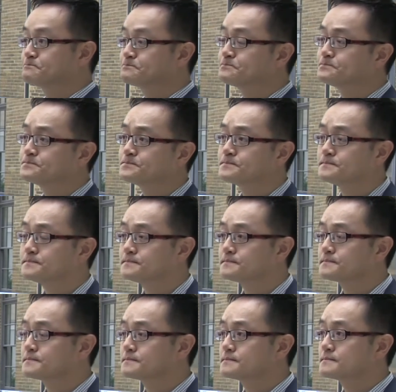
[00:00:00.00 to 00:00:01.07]

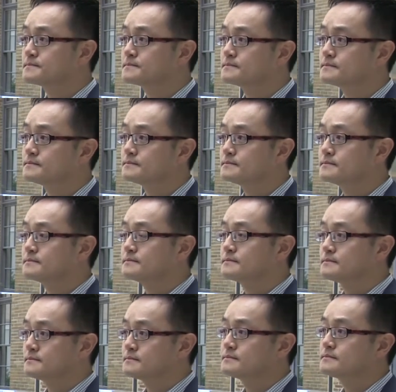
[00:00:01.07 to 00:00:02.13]

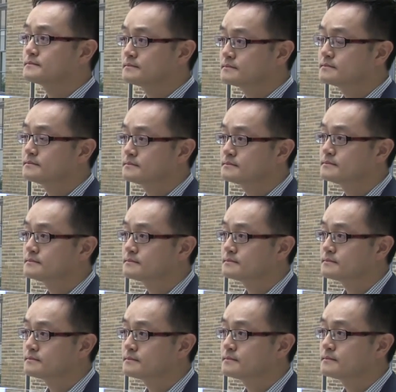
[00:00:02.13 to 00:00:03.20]

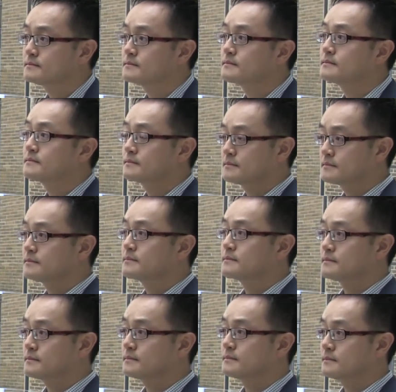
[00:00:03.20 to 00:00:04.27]

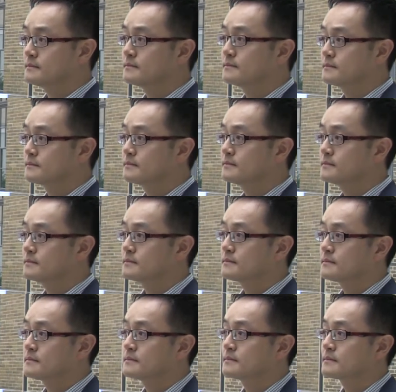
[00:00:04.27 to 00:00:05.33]

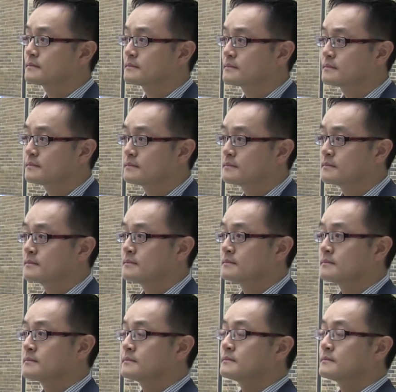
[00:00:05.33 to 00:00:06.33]
[no speech]